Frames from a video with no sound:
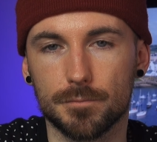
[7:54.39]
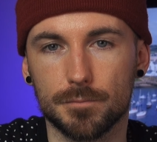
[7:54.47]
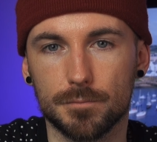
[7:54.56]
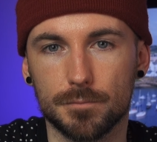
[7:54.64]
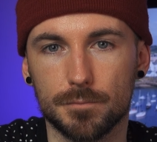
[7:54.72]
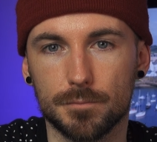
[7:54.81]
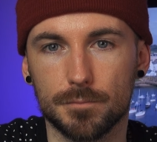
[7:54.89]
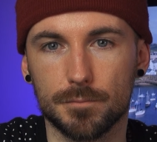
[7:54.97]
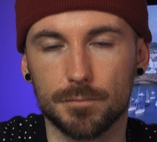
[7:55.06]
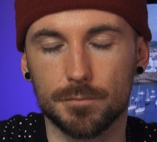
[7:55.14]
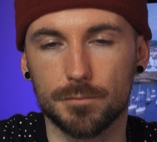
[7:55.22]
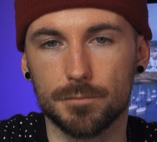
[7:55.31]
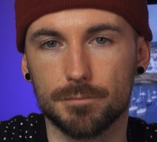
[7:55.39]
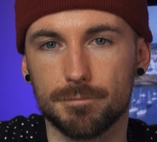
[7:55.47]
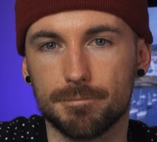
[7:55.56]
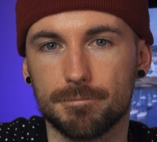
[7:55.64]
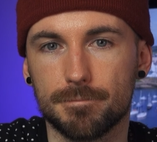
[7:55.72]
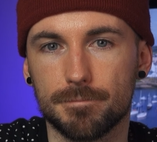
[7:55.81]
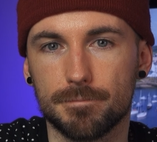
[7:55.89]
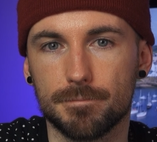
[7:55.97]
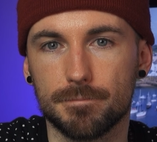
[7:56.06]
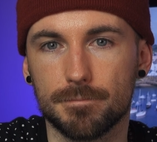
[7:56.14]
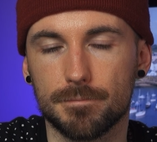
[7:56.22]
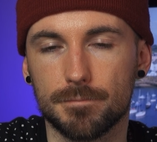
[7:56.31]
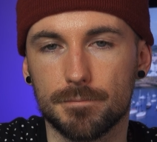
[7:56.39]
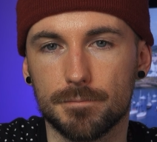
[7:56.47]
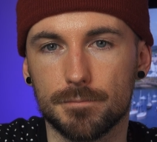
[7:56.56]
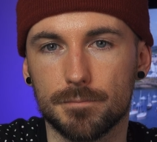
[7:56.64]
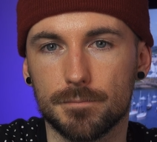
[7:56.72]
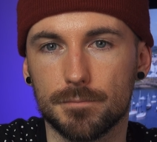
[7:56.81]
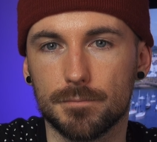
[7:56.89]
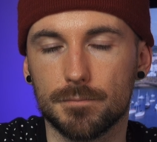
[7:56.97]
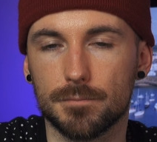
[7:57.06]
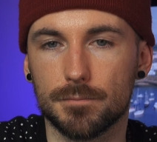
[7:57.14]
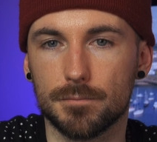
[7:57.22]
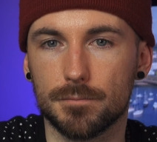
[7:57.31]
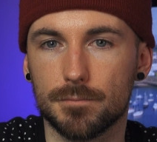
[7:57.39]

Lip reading: This person isn't speaking.